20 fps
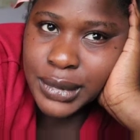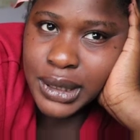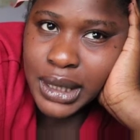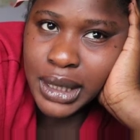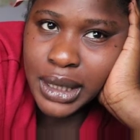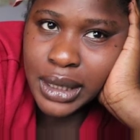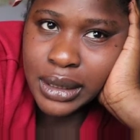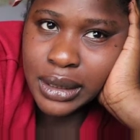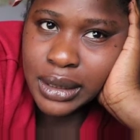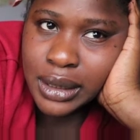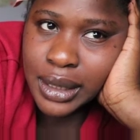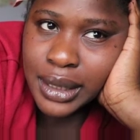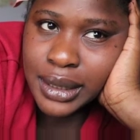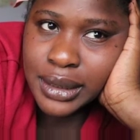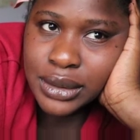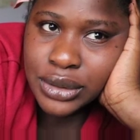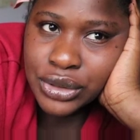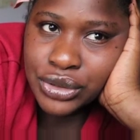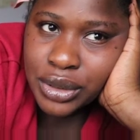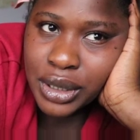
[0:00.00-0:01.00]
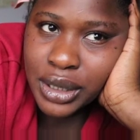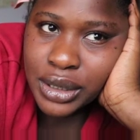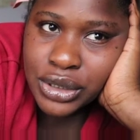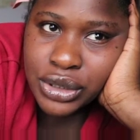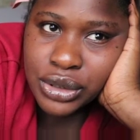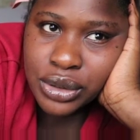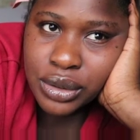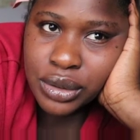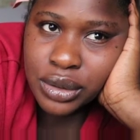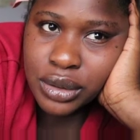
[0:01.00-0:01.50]
gain that
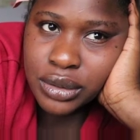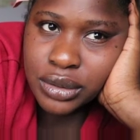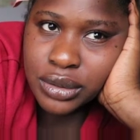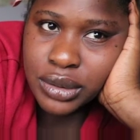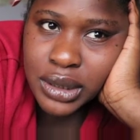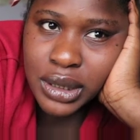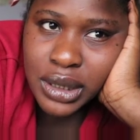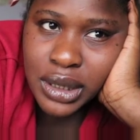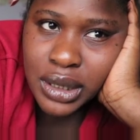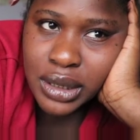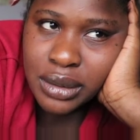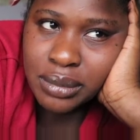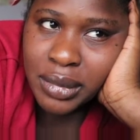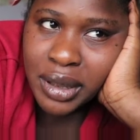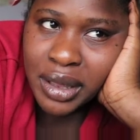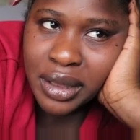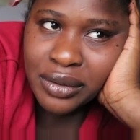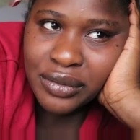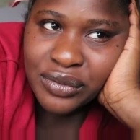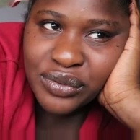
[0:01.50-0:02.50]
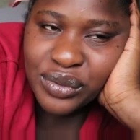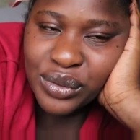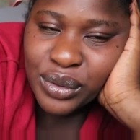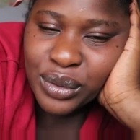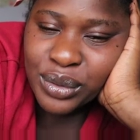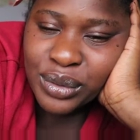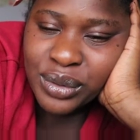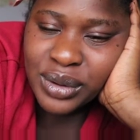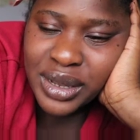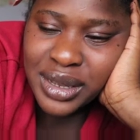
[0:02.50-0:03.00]
traction, to gain my
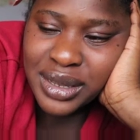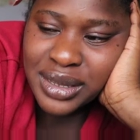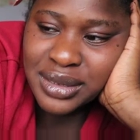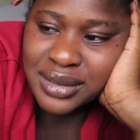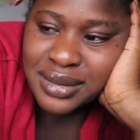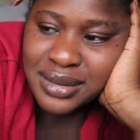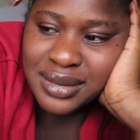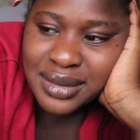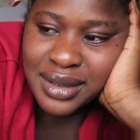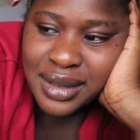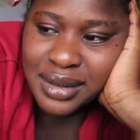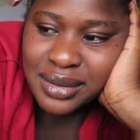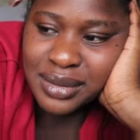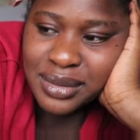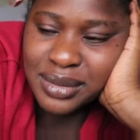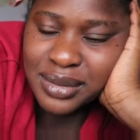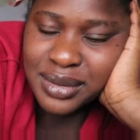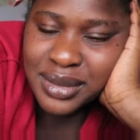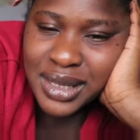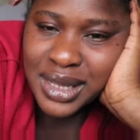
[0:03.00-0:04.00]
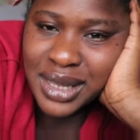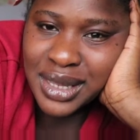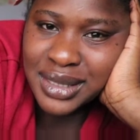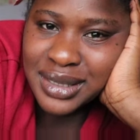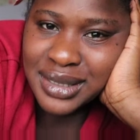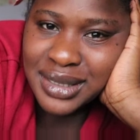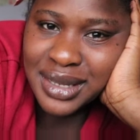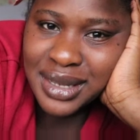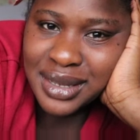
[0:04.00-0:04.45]
followers and all that,